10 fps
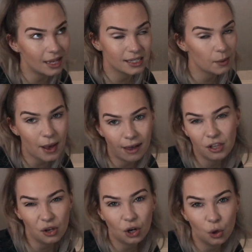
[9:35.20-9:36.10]
the pair
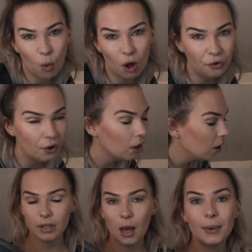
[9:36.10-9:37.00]
that you're going to want.
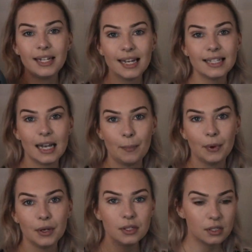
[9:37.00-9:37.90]
I'm going to take
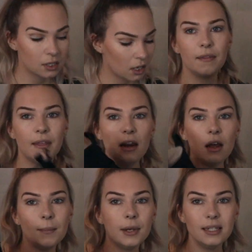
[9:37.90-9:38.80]
slippers. Then
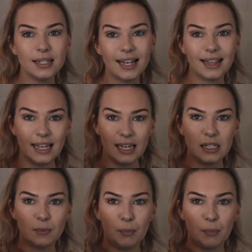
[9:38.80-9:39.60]
I'm going to take these